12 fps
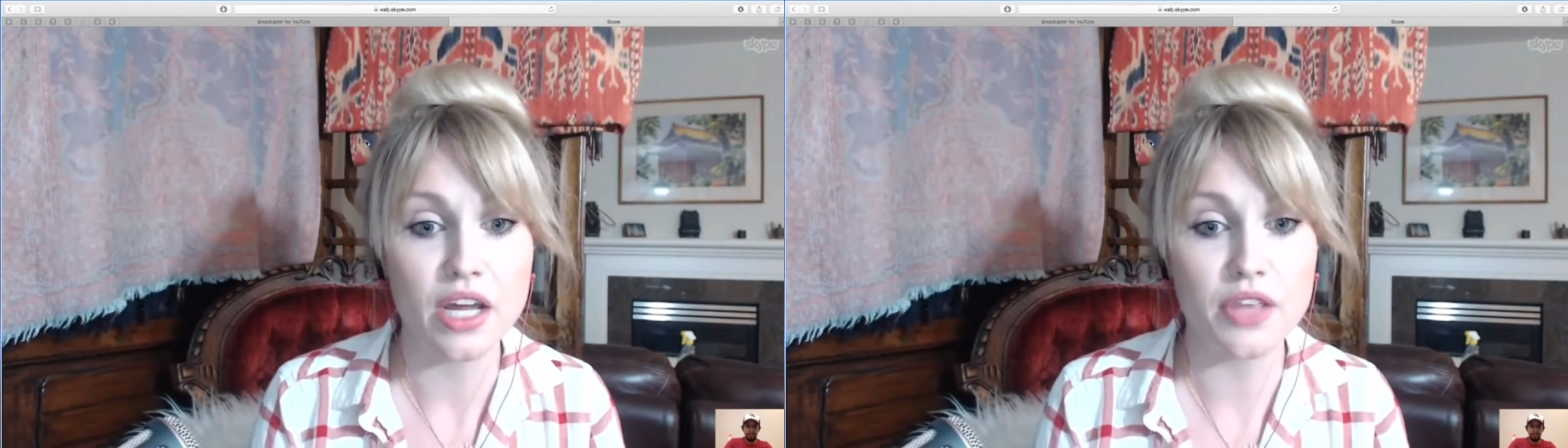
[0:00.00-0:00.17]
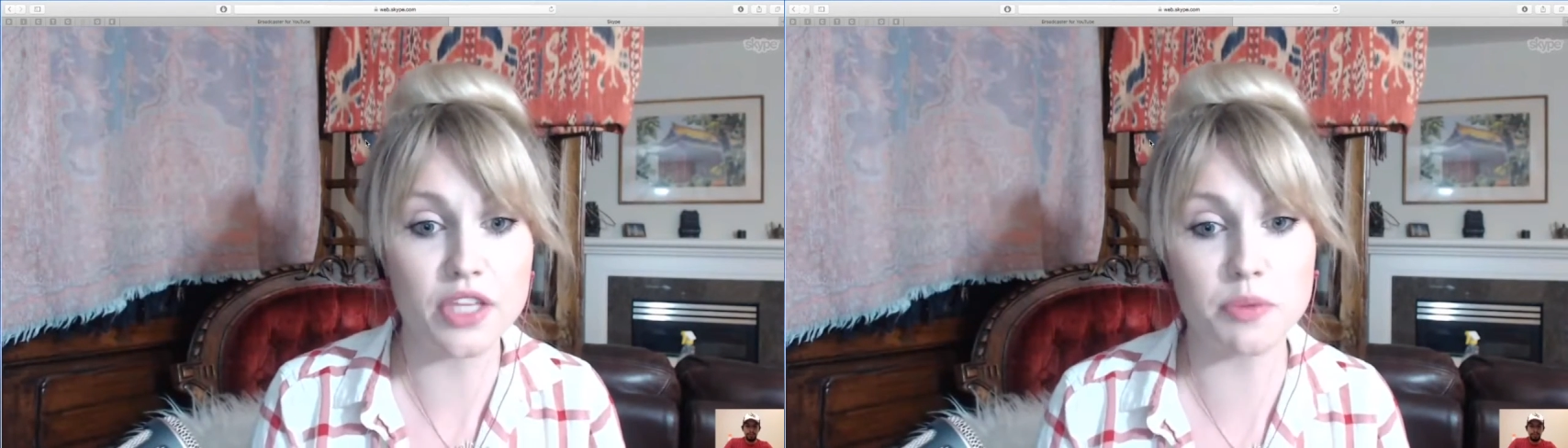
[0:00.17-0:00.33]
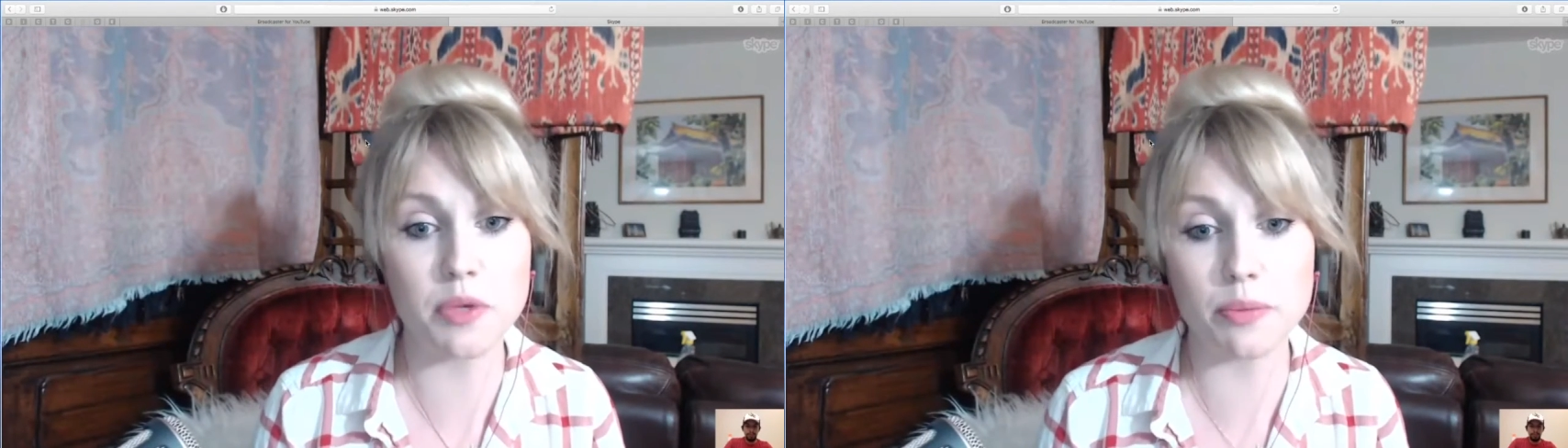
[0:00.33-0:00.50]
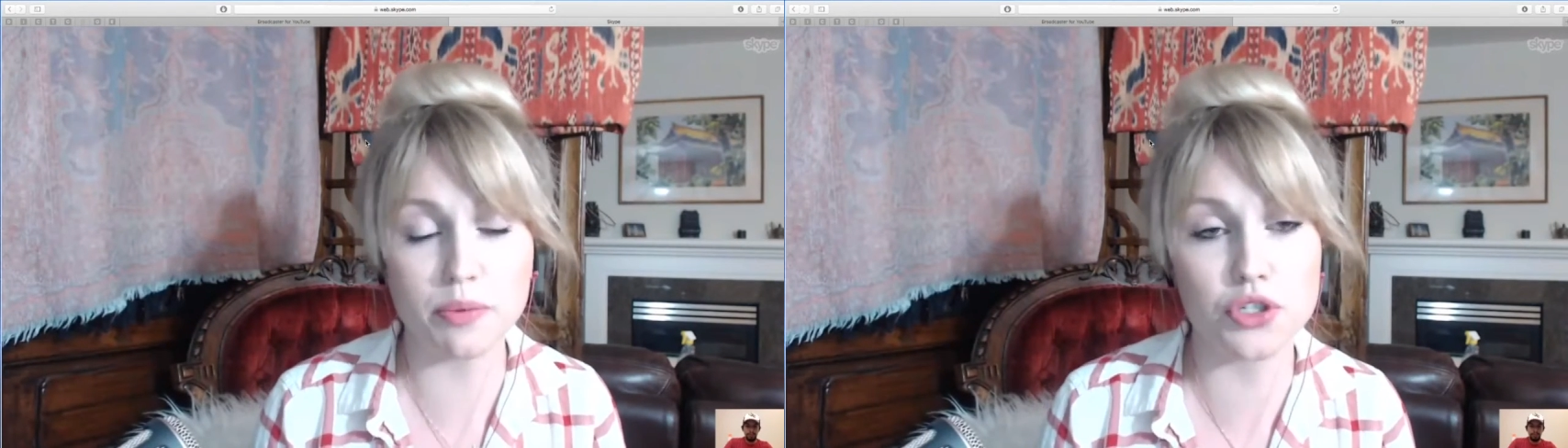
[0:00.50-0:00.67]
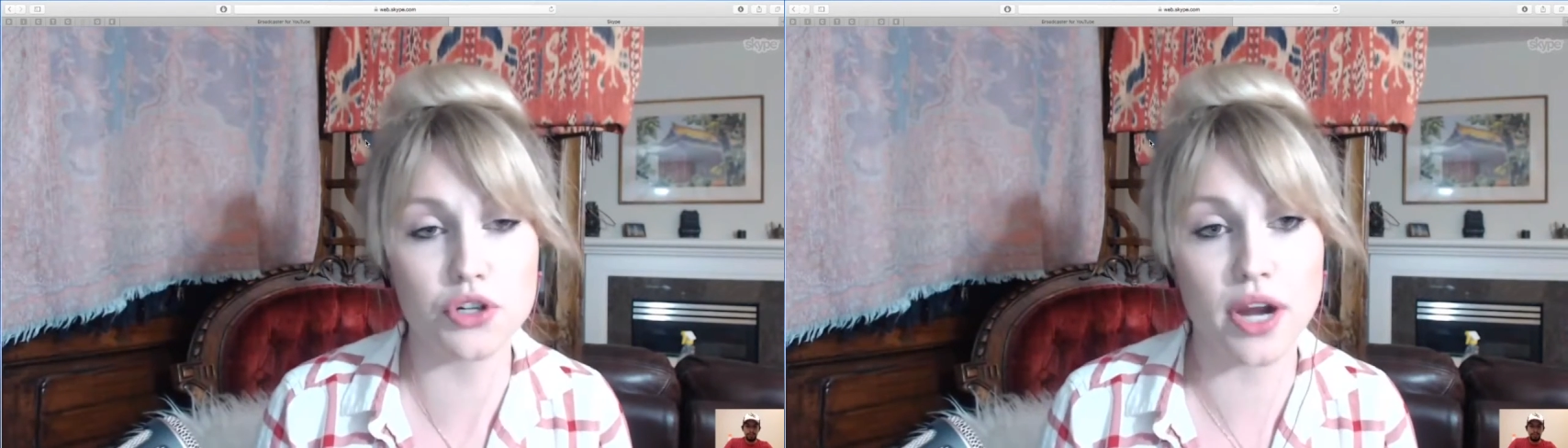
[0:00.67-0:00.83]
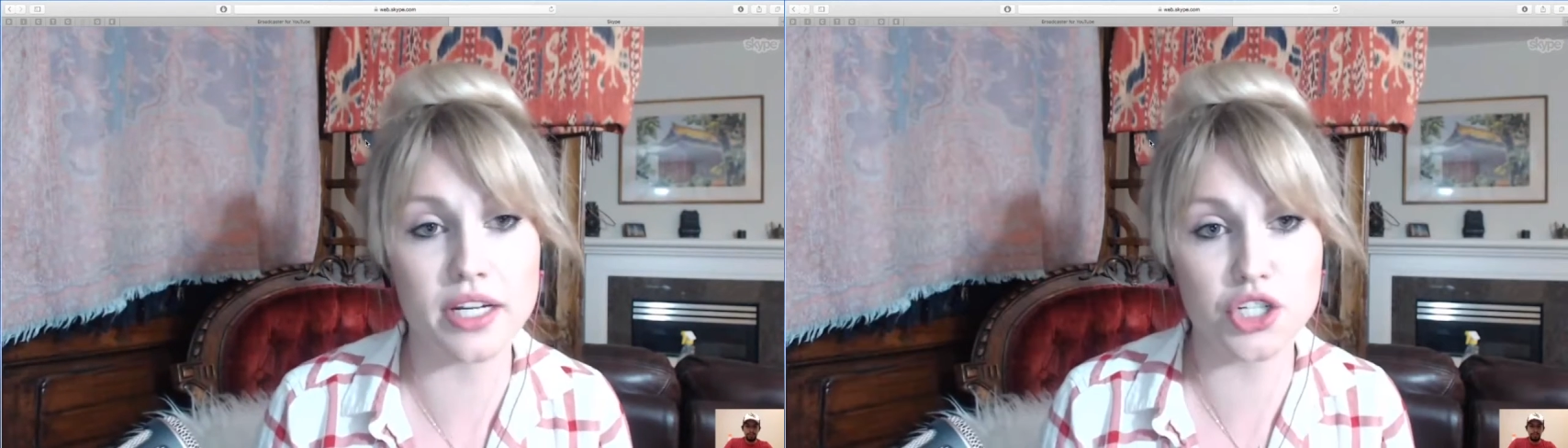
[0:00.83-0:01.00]
these people are
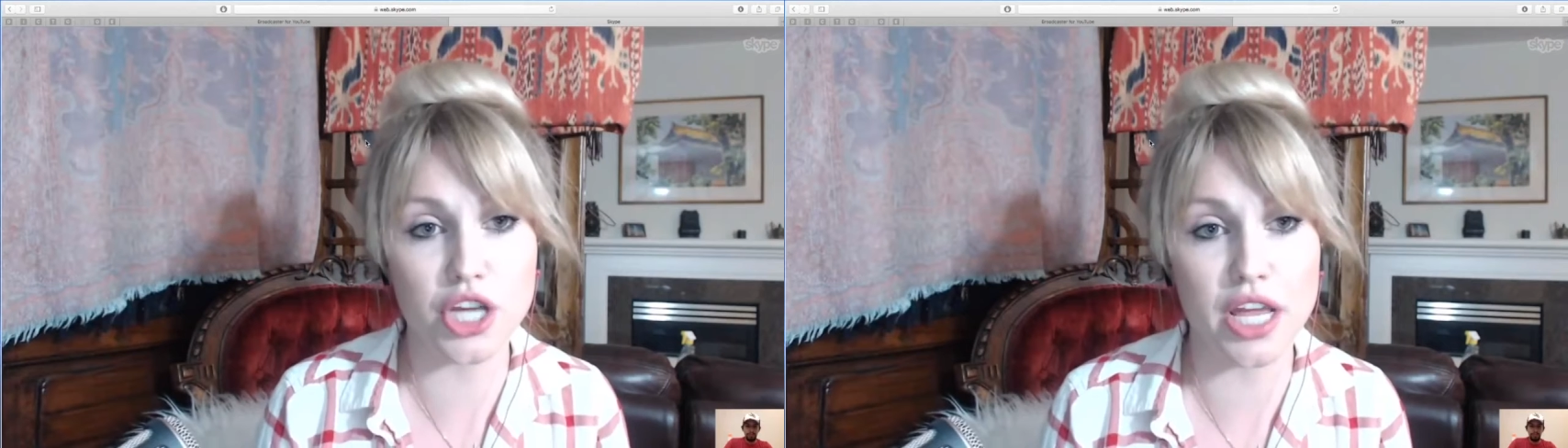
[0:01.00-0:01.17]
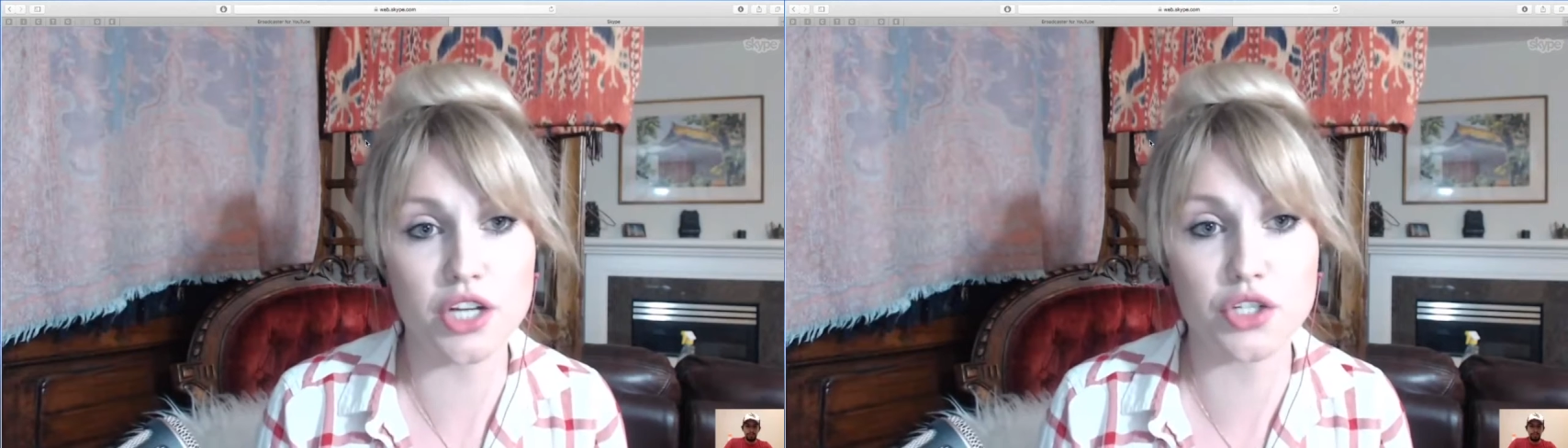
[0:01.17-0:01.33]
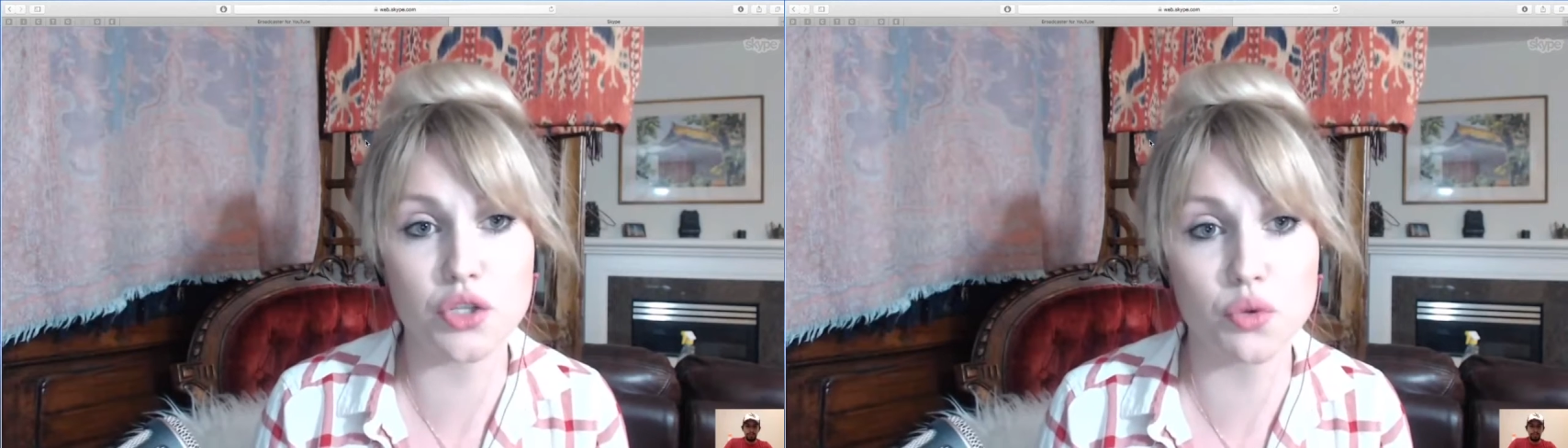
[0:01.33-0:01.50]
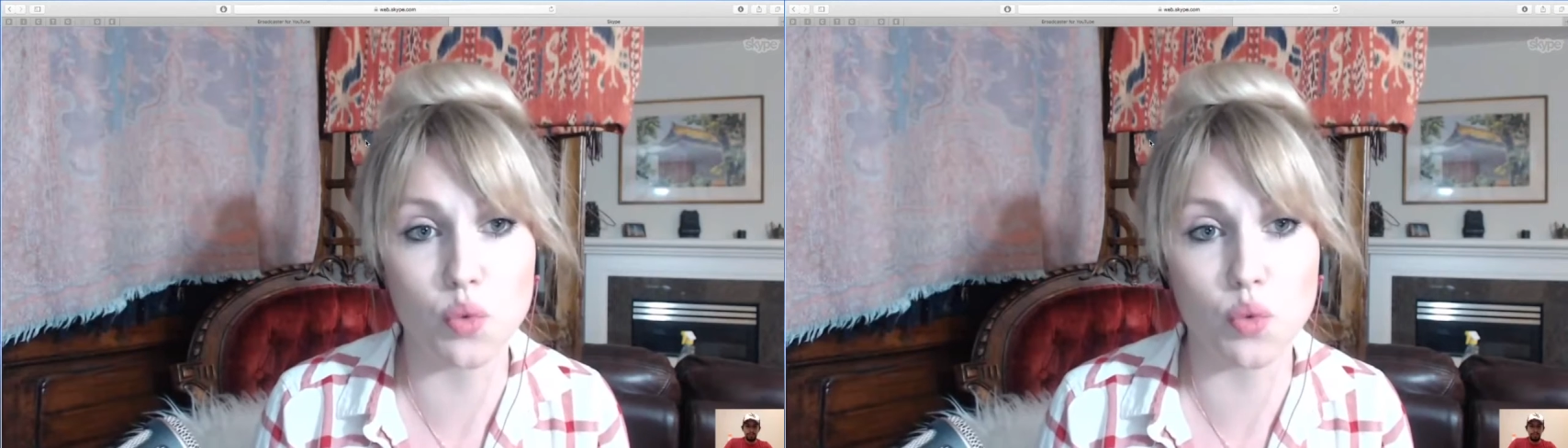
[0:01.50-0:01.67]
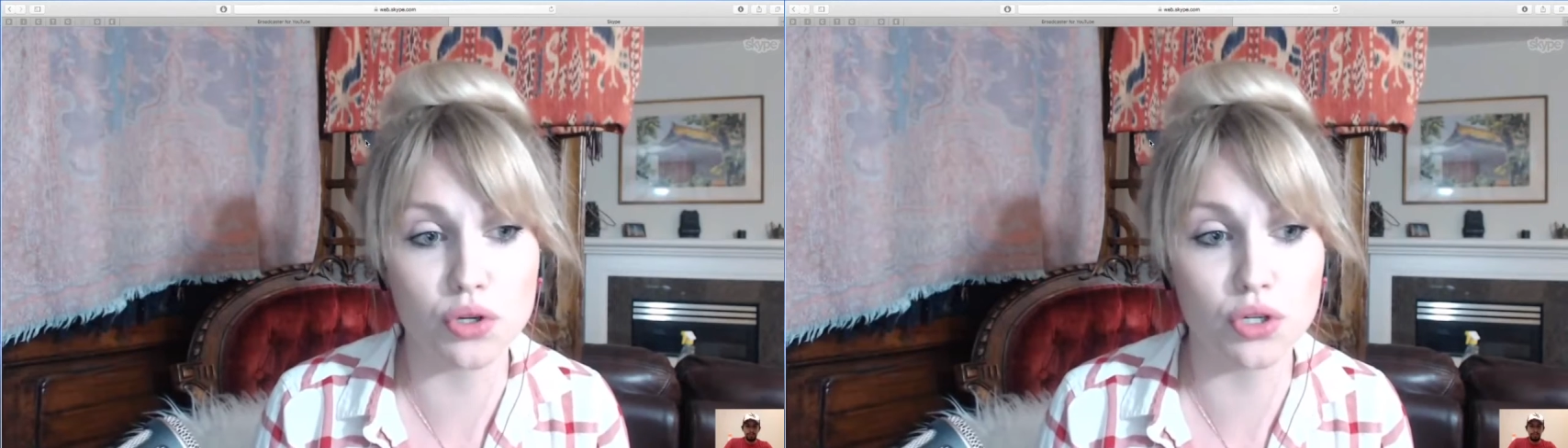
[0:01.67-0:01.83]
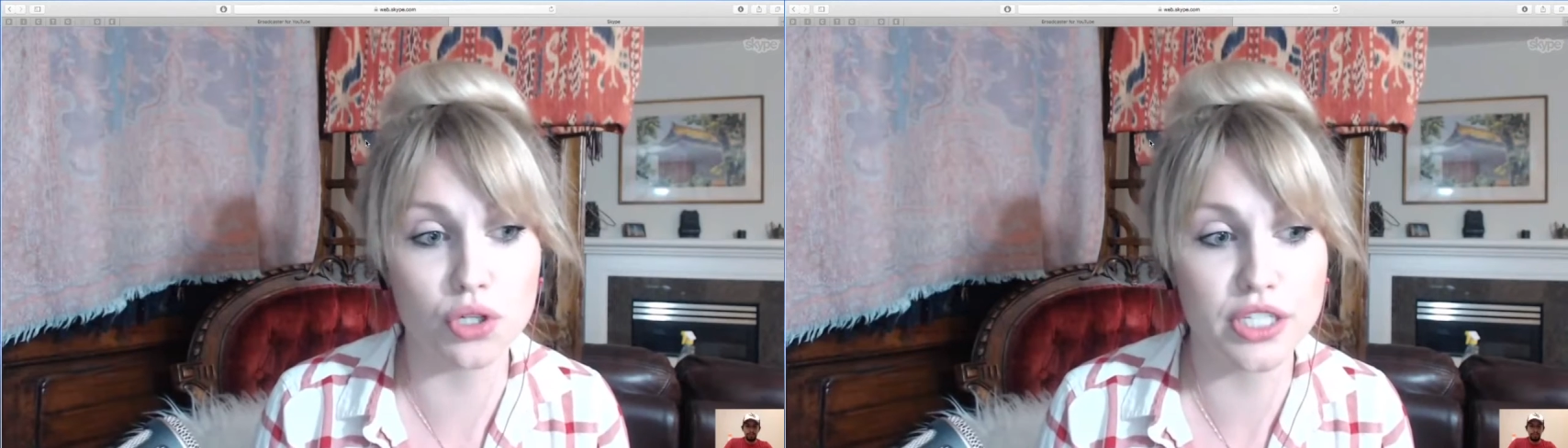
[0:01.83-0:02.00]
trying to change the
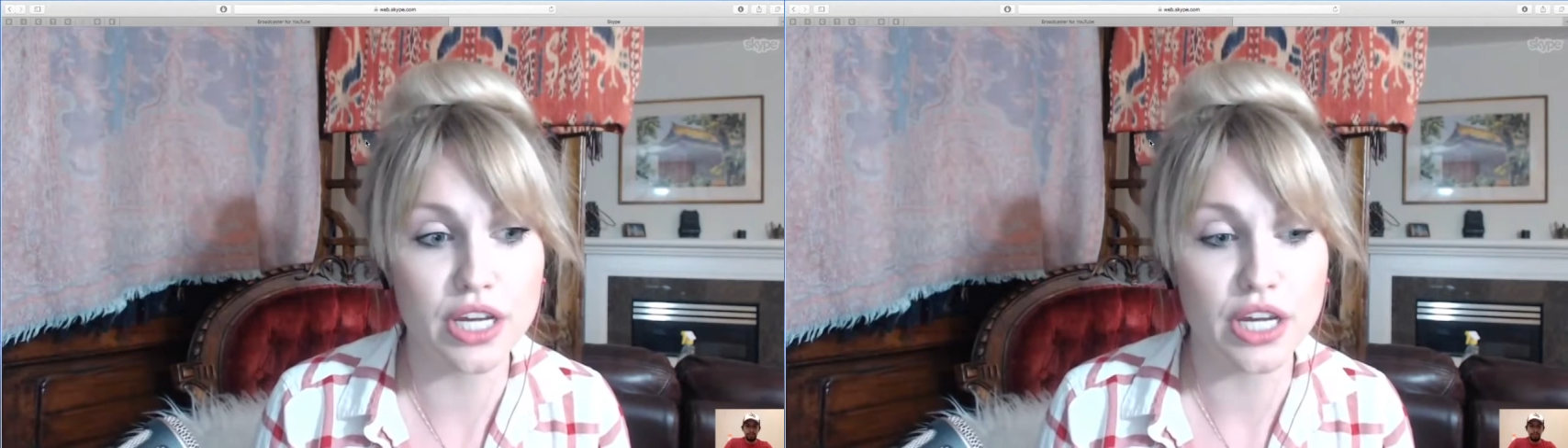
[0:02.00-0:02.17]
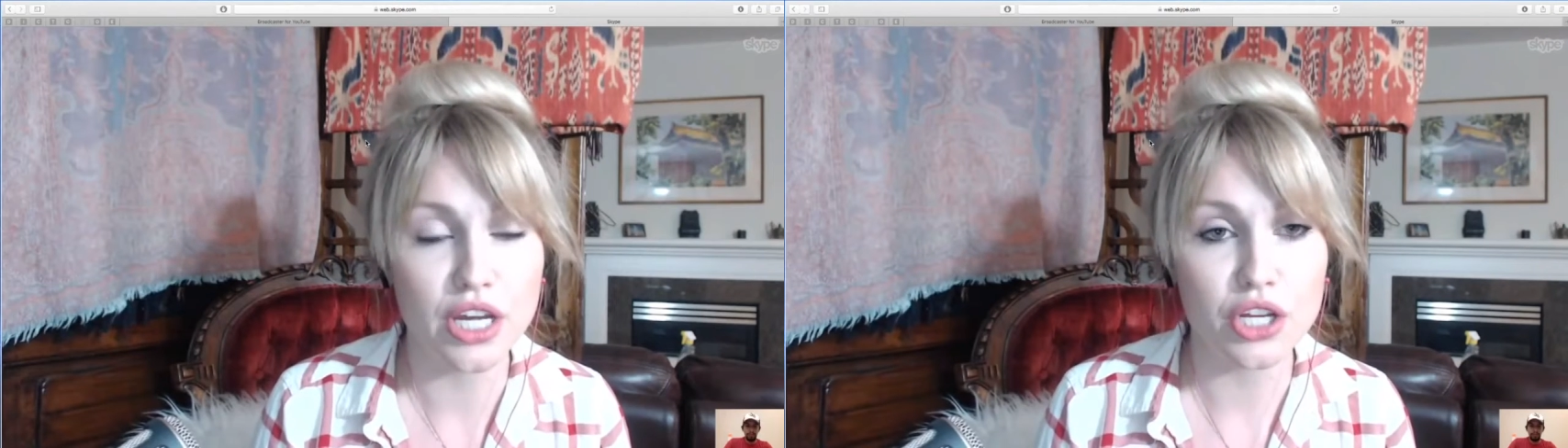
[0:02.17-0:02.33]
world